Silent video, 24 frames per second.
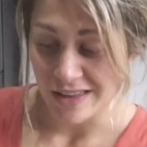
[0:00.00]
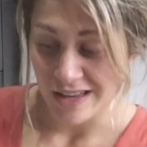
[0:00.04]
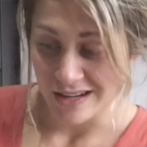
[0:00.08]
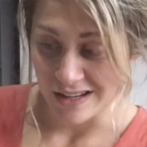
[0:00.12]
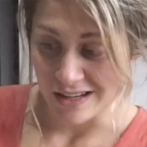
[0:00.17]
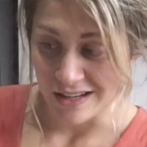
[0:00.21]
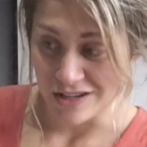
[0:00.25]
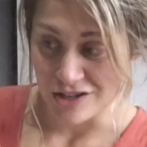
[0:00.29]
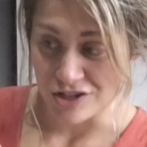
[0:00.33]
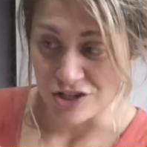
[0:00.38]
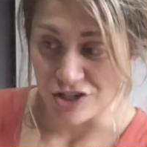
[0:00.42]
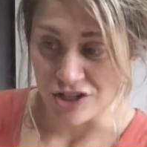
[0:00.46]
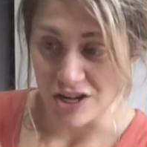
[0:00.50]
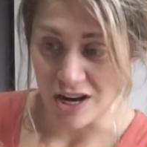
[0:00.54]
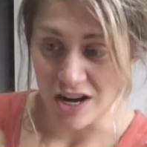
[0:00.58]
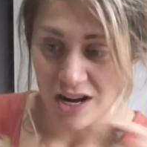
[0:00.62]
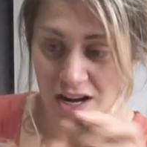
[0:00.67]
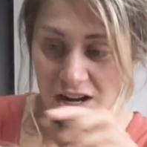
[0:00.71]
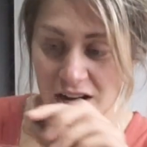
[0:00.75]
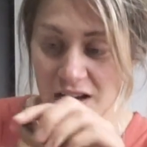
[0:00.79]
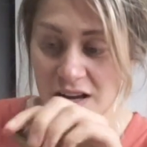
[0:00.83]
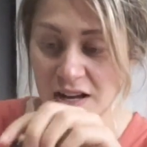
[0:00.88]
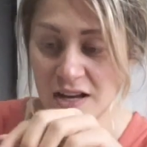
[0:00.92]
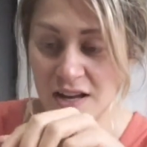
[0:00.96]
that in a
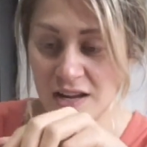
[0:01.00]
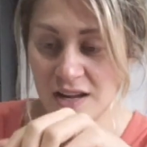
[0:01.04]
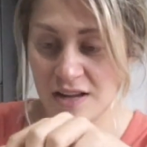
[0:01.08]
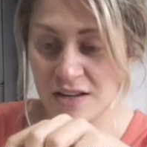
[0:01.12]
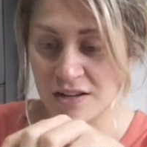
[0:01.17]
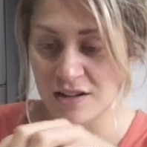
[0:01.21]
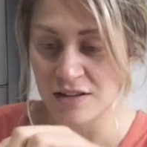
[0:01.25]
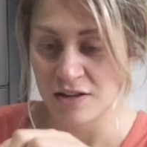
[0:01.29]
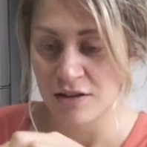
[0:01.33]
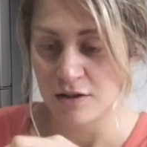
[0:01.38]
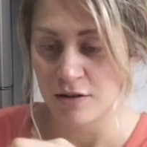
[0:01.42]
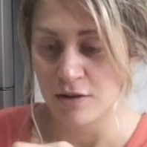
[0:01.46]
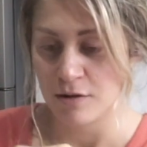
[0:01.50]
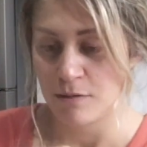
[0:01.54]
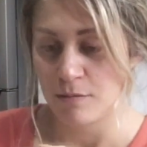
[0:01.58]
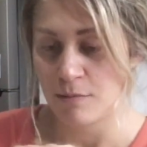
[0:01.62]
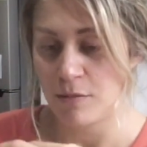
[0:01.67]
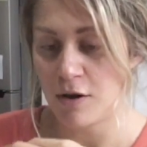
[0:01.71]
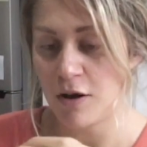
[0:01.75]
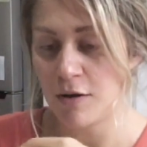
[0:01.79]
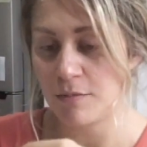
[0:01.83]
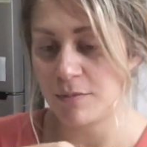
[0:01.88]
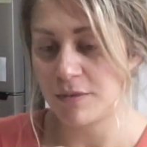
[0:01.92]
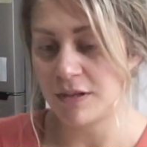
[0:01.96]
jar,
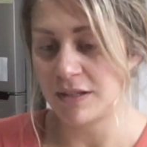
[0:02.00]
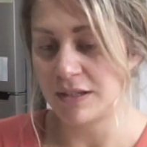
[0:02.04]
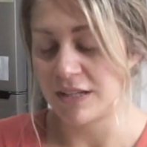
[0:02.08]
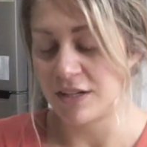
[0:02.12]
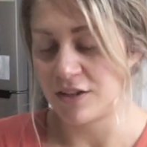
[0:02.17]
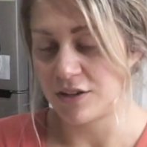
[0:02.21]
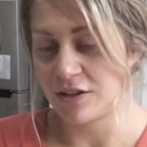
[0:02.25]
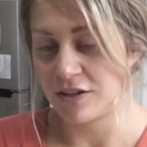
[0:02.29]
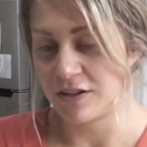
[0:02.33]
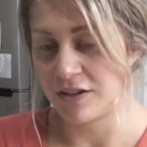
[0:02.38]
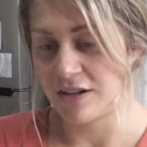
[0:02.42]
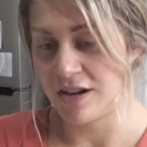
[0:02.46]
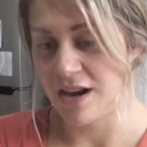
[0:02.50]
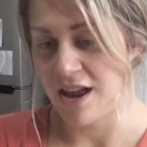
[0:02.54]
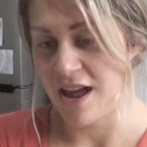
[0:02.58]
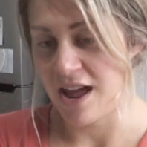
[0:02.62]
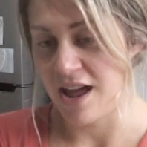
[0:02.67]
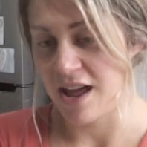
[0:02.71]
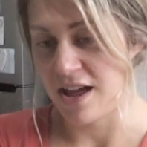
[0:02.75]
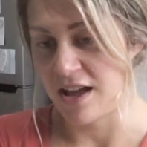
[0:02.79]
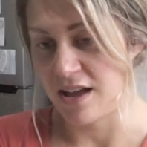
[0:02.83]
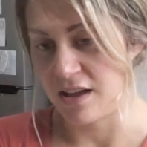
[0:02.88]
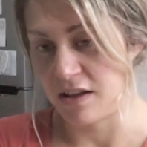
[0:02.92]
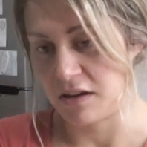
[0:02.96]
pop the lid on,
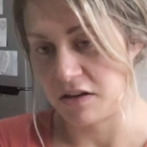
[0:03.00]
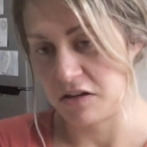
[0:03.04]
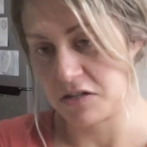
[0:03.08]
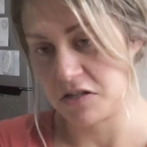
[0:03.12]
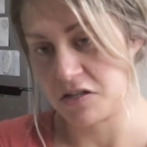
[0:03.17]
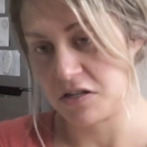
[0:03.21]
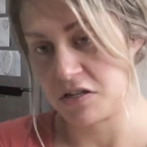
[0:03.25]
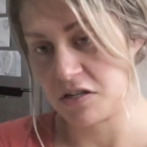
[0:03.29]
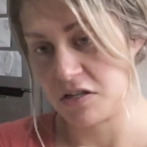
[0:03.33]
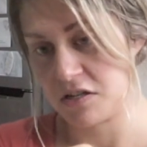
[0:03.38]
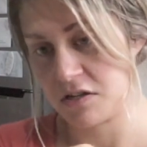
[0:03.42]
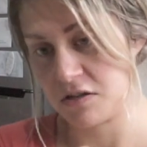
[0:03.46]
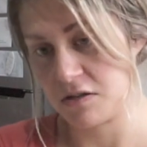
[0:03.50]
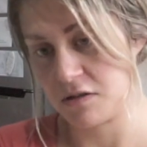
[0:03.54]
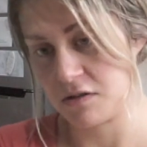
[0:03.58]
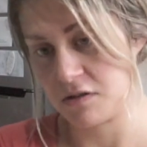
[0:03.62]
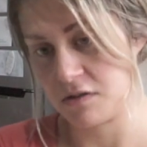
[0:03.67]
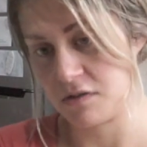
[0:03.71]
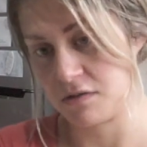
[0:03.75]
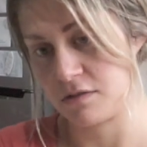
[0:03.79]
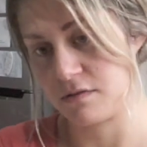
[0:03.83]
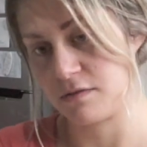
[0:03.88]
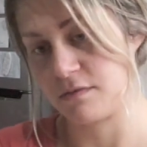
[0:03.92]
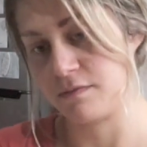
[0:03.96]
and
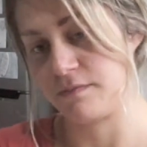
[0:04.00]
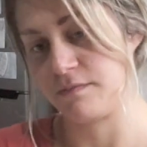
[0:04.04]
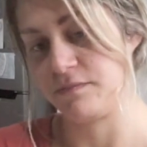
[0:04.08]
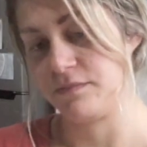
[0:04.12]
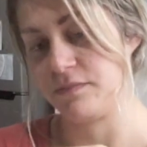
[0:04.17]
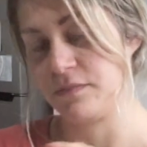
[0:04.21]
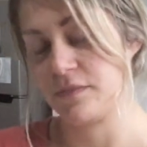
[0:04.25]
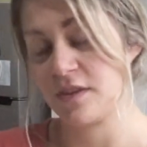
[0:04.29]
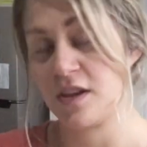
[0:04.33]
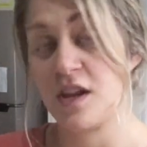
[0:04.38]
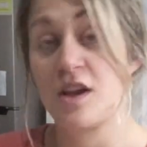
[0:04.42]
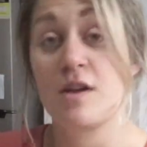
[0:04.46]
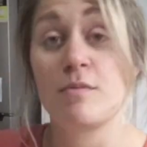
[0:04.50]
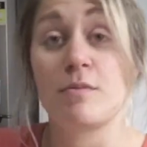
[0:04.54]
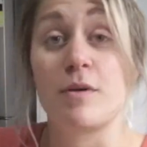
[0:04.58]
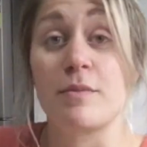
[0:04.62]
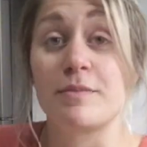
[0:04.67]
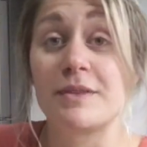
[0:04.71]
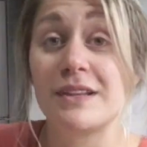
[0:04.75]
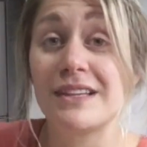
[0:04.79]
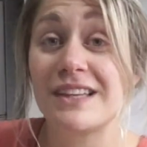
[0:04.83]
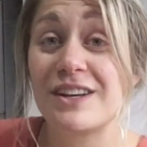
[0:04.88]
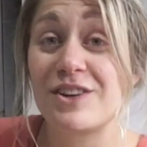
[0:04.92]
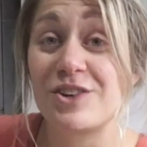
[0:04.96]

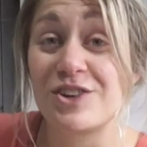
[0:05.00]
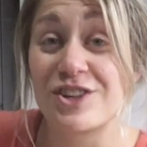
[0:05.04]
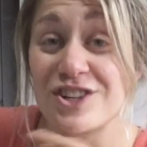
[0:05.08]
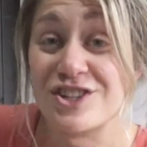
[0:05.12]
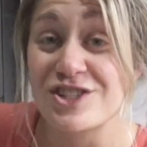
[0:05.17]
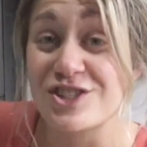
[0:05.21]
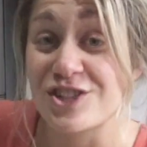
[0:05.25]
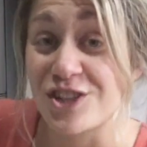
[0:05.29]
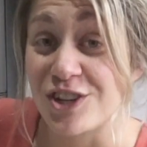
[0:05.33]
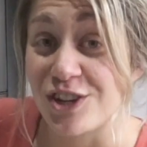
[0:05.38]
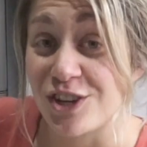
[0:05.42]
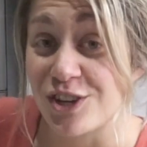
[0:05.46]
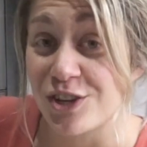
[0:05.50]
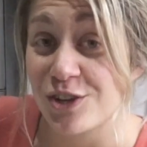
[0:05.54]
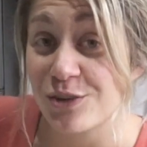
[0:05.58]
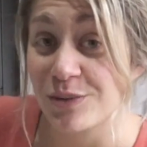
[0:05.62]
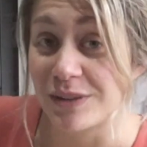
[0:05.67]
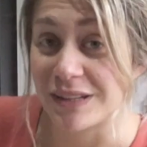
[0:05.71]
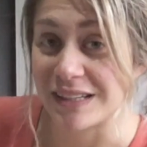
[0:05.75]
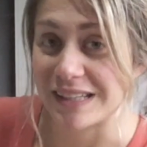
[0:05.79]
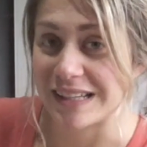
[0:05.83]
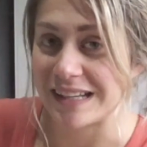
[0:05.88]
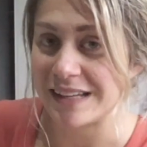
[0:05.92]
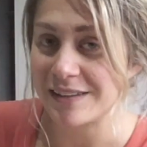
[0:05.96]
pop the lid on
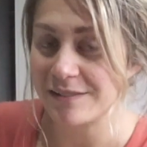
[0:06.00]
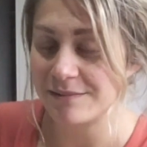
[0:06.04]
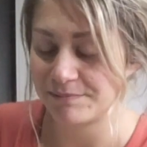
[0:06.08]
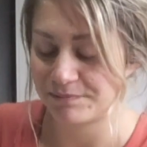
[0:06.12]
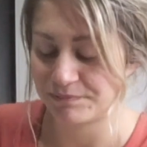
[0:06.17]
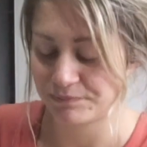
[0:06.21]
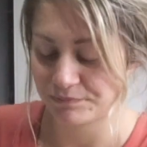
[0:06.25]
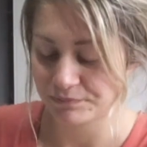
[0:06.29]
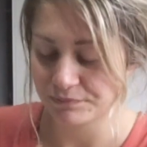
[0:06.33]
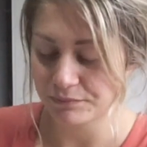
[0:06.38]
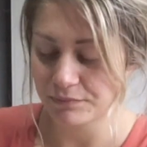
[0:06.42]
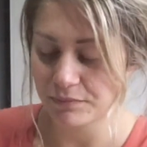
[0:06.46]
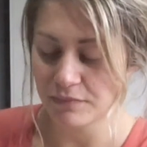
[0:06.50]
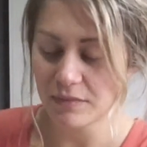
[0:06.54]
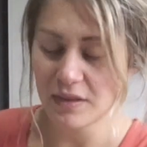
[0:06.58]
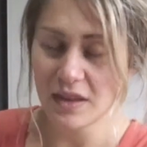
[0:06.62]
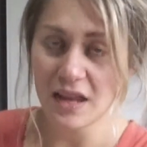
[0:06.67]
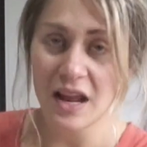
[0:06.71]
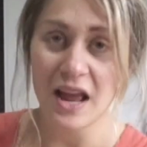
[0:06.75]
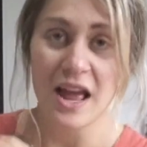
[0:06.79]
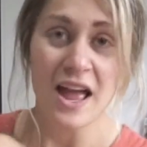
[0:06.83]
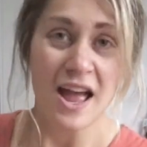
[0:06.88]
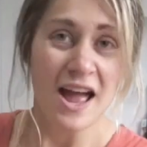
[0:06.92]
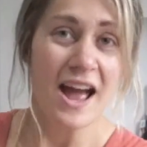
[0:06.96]
securely,
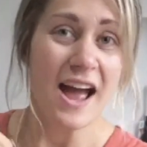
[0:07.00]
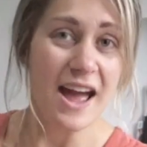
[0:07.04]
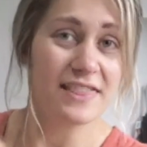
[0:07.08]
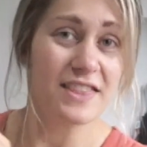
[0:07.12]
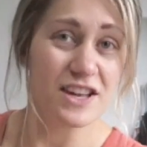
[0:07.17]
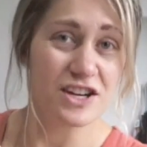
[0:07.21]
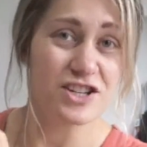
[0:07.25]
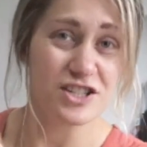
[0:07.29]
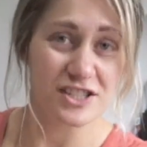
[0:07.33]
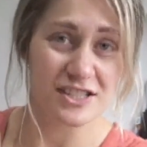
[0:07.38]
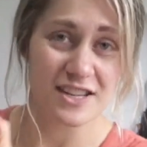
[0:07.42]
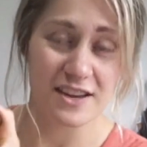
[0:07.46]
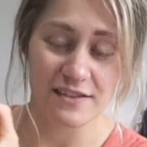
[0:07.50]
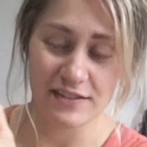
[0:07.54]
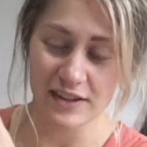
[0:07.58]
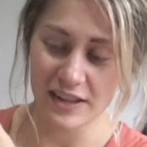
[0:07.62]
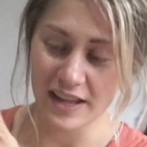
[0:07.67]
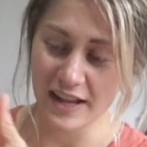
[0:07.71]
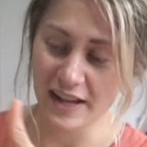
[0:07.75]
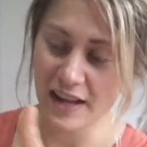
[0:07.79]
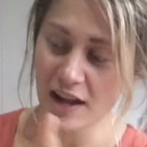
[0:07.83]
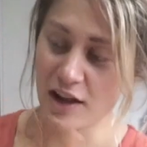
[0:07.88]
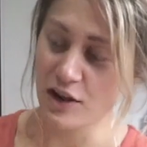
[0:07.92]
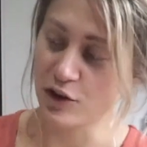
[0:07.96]
and then just give it
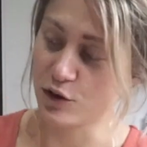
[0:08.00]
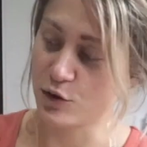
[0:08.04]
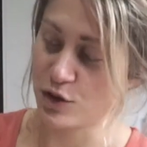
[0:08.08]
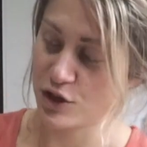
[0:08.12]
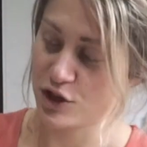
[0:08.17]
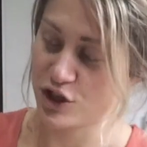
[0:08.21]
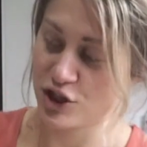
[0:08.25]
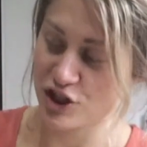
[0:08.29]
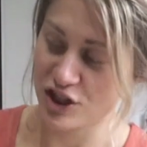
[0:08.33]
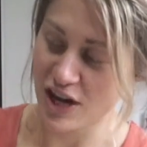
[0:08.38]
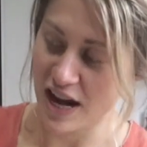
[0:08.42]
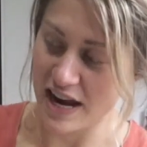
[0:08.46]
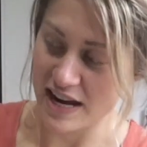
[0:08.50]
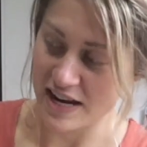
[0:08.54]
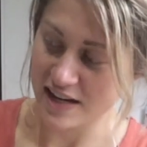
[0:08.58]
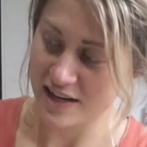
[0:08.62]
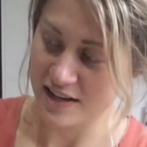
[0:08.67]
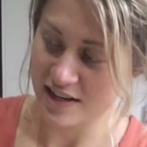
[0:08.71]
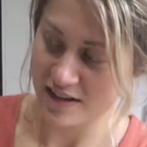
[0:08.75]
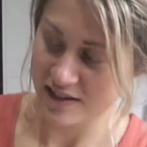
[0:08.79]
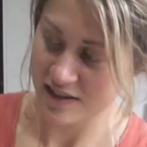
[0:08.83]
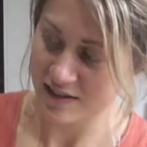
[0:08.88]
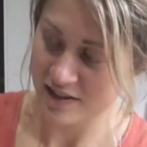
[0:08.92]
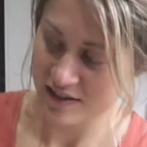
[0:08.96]
like a good shake